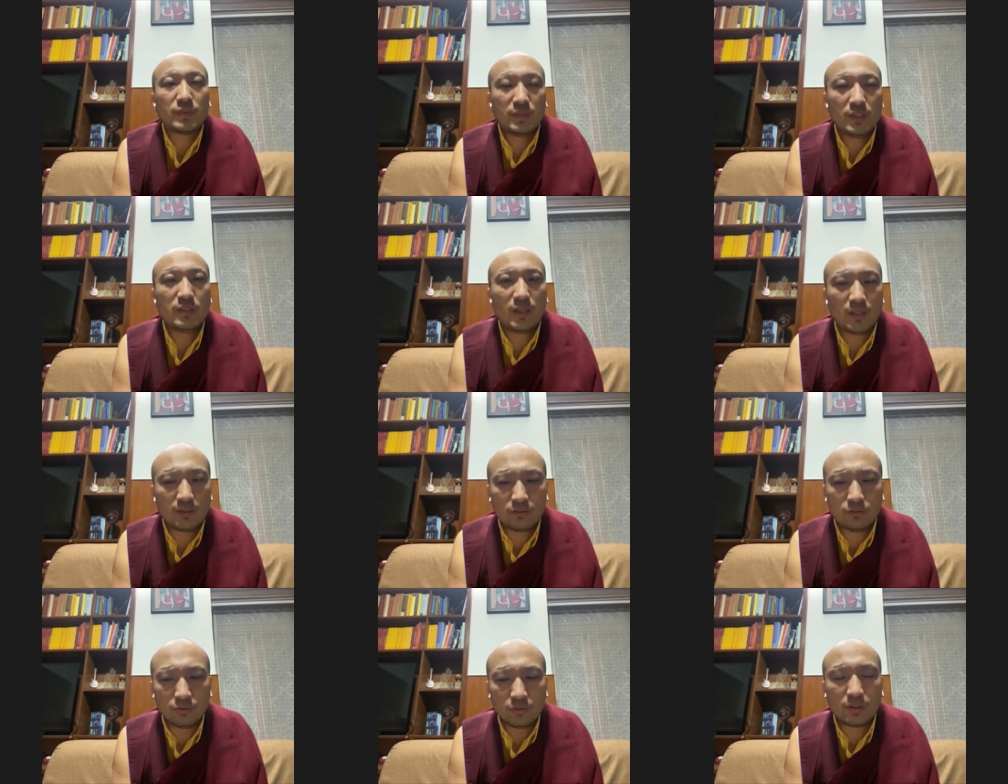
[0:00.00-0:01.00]
then I
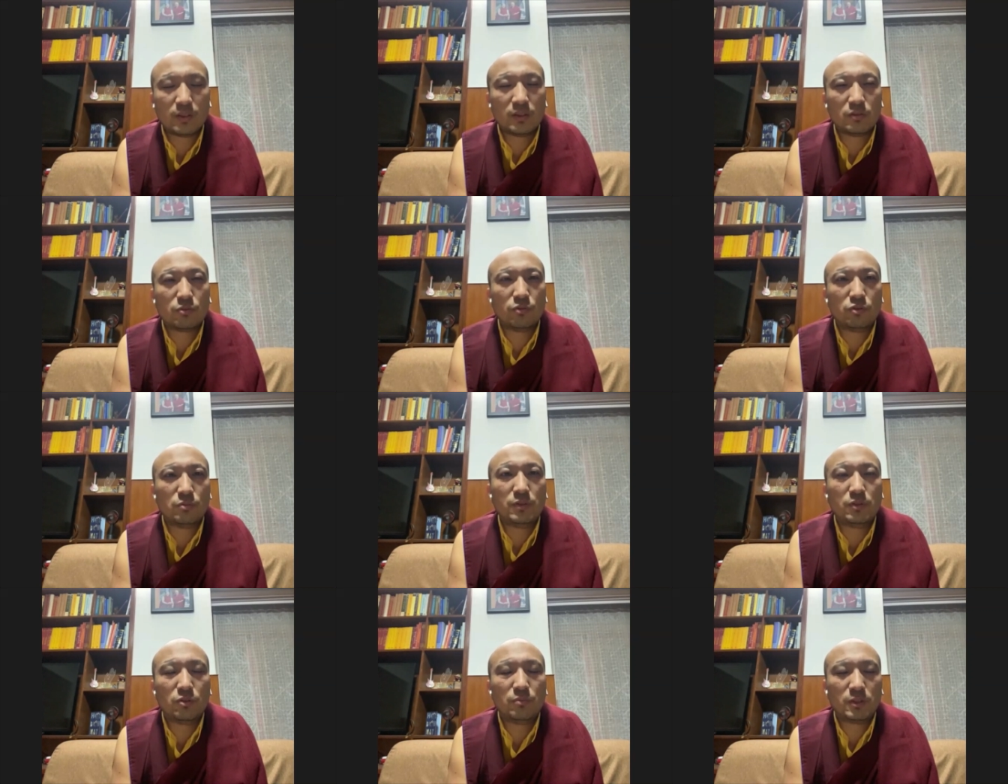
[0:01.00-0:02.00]
don't think it's going to be
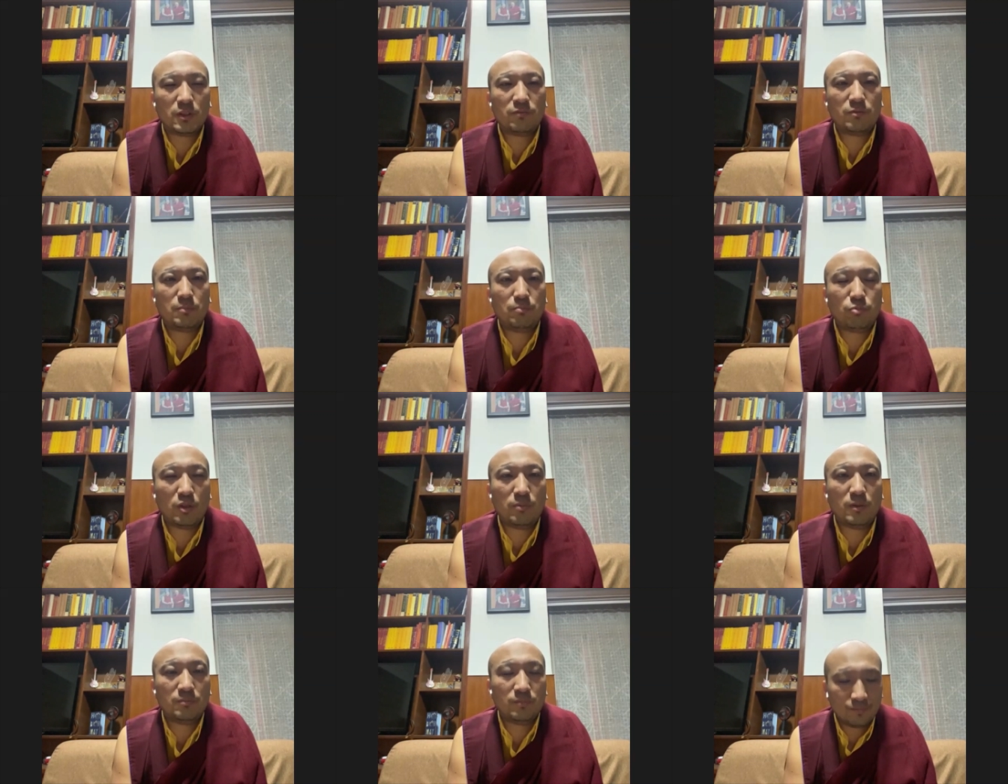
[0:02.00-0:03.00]
so much of a
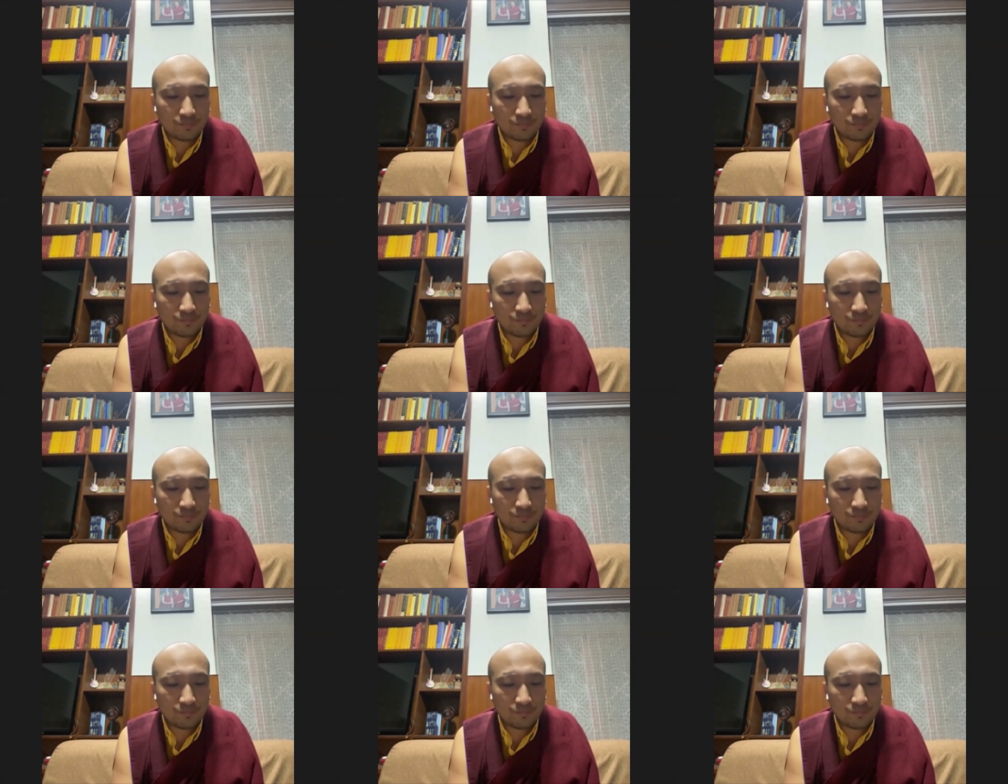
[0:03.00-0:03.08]
problem.